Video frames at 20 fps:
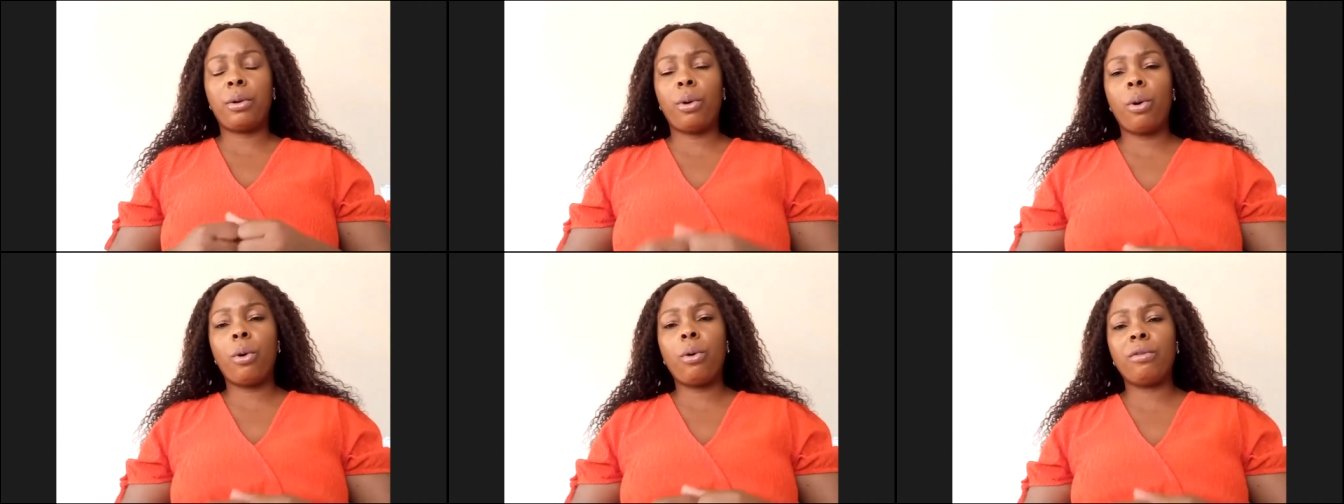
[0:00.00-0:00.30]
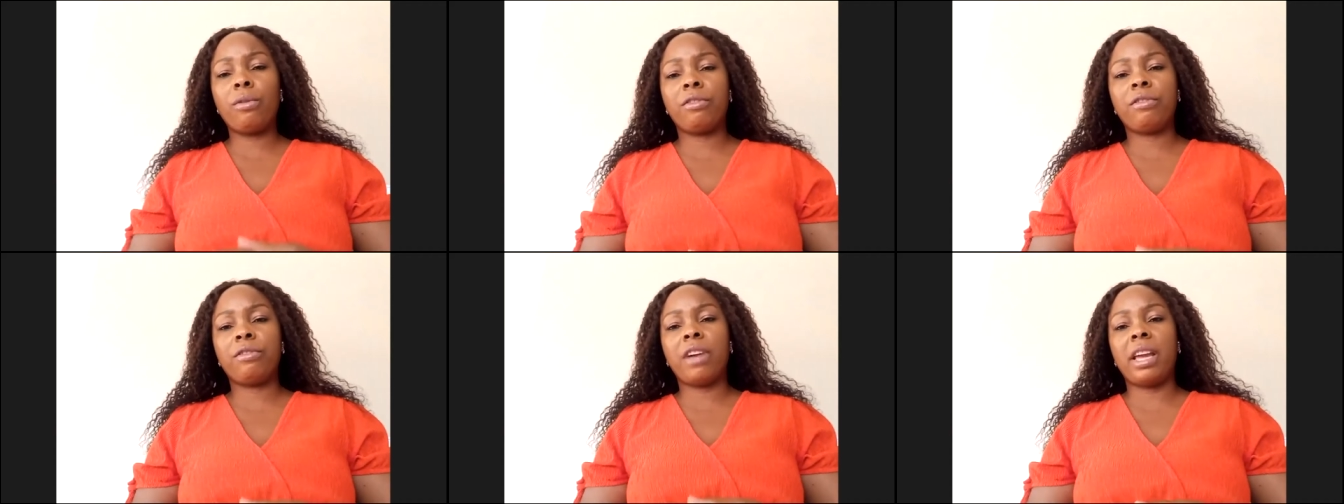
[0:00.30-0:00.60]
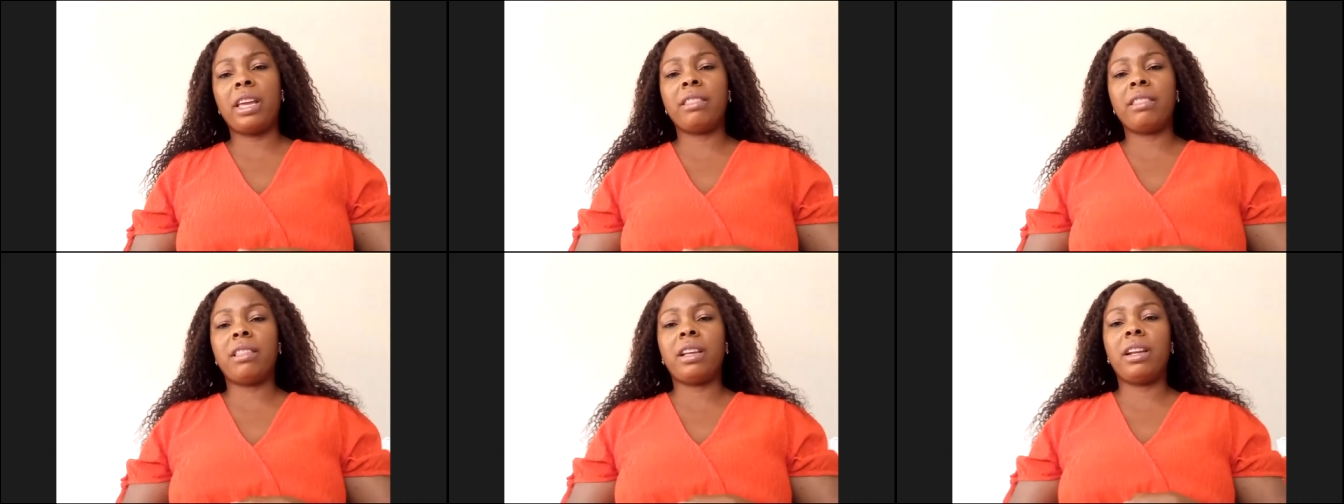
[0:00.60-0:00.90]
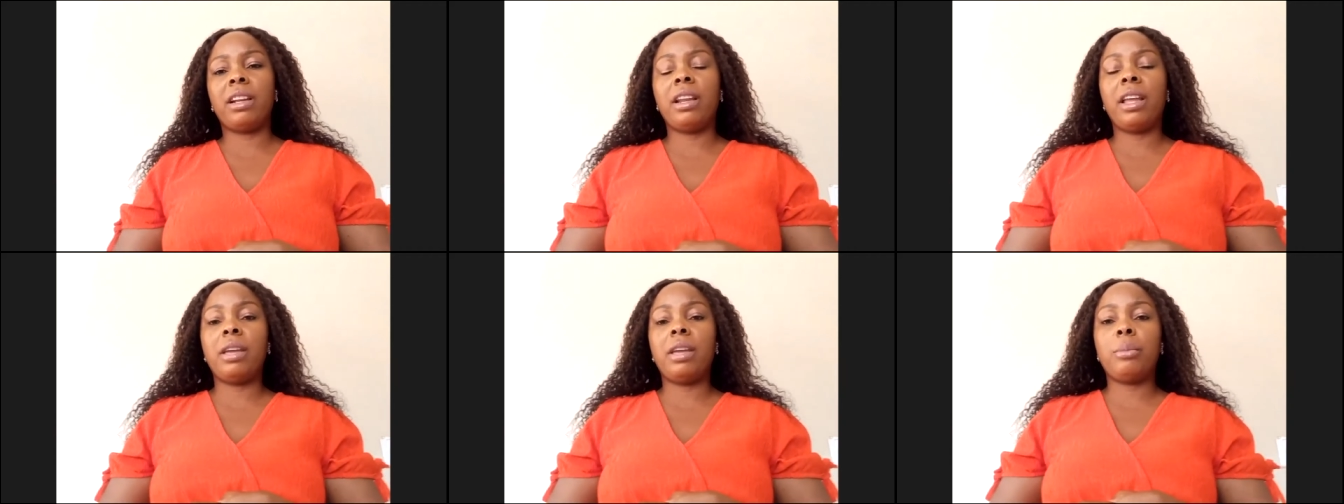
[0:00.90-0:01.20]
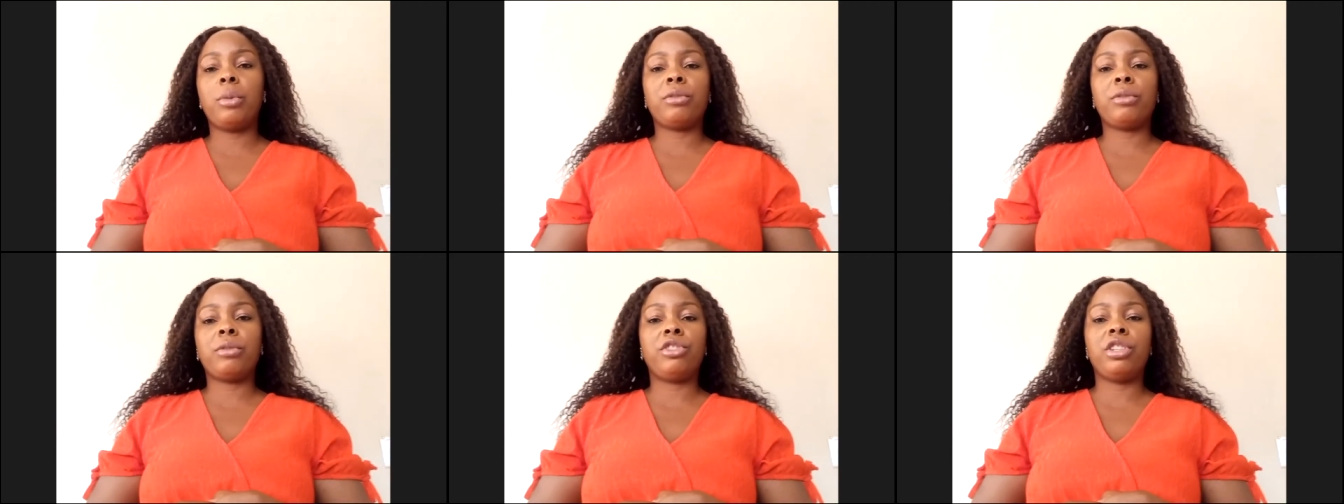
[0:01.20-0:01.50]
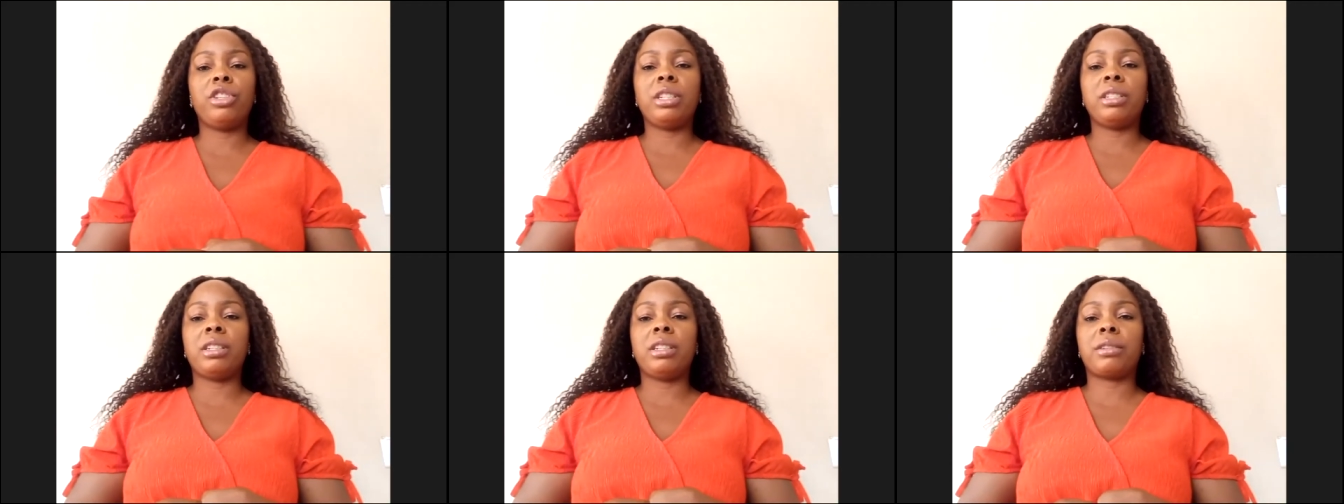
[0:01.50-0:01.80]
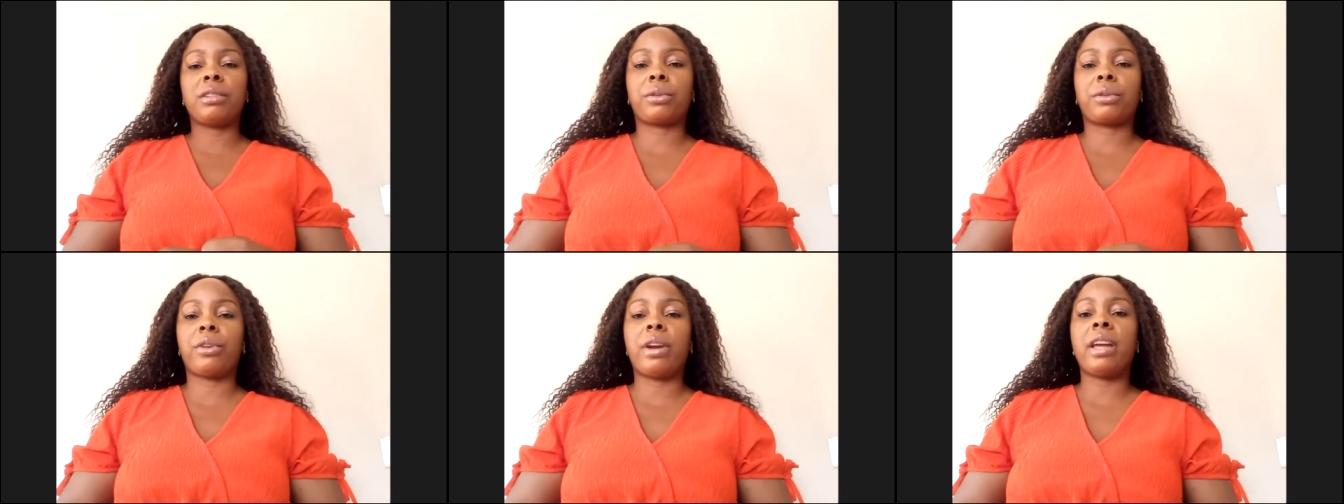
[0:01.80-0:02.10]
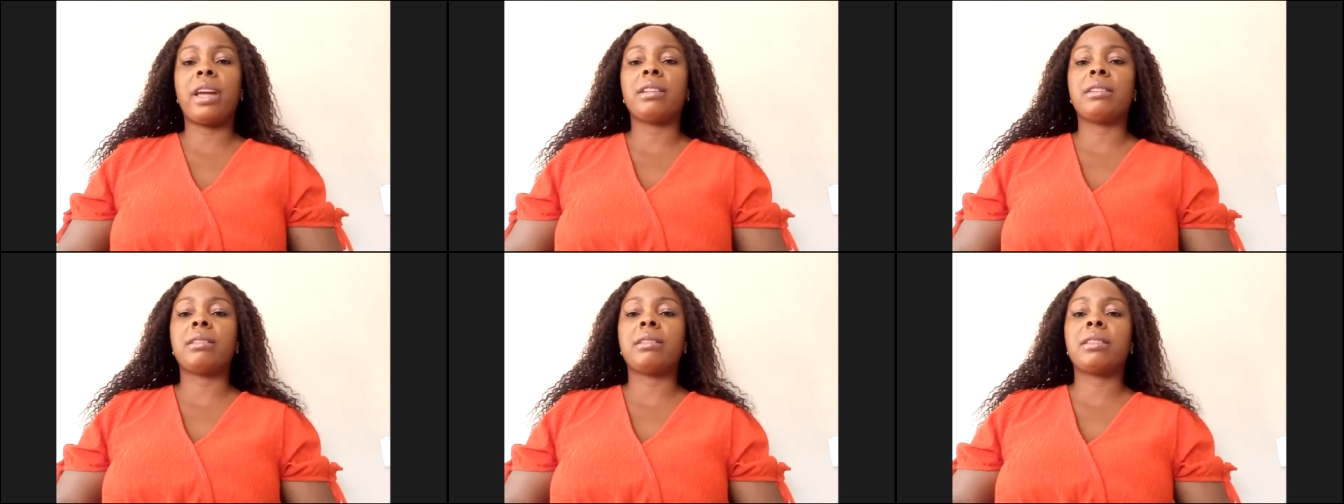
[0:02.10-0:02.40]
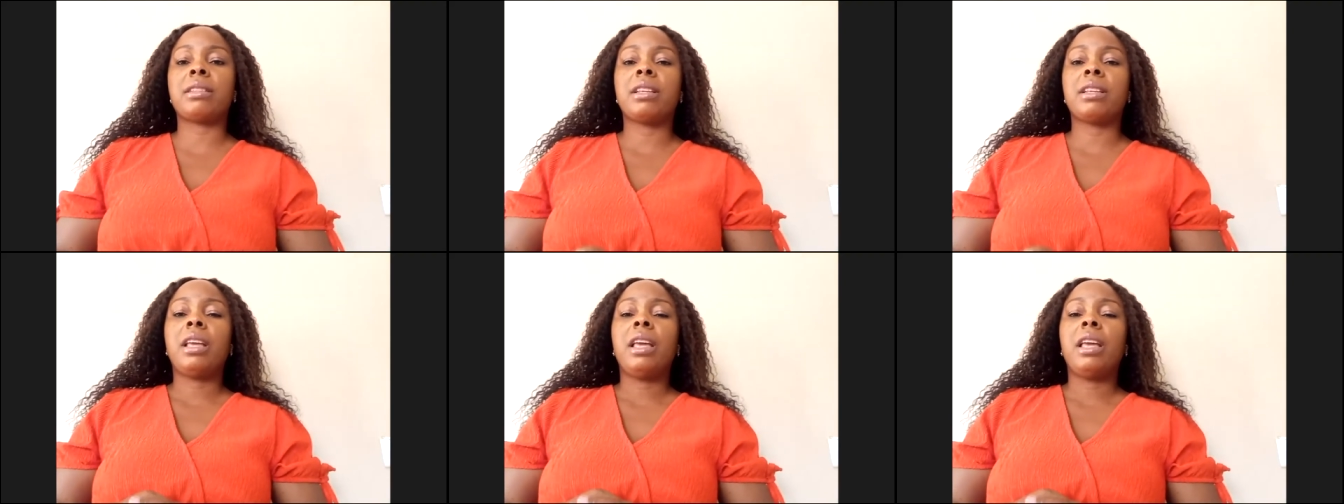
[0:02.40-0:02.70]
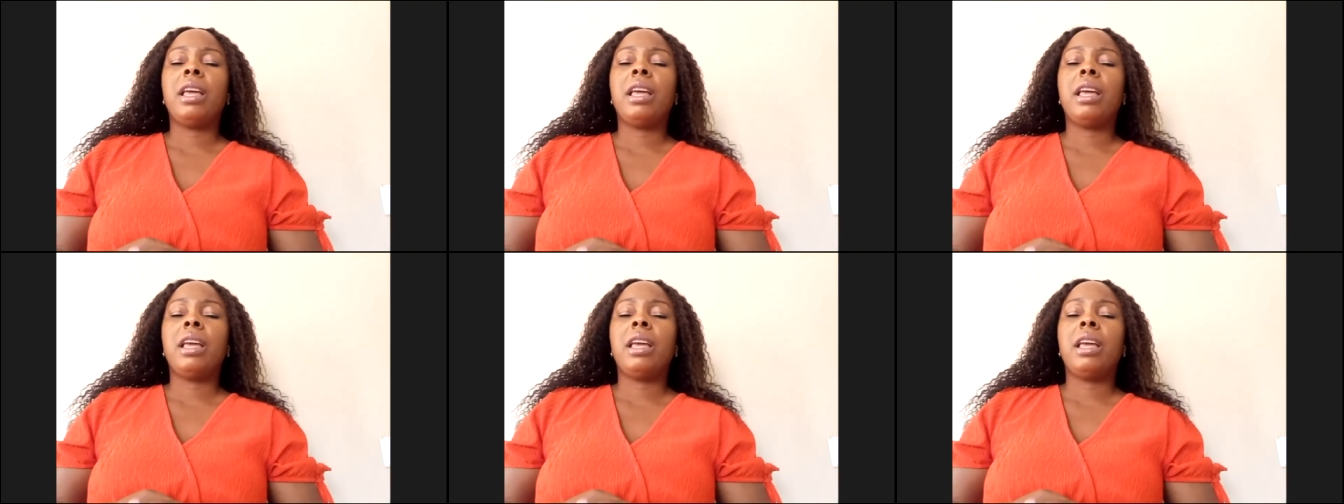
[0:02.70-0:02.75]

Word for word: over in the name of Jesus Christ.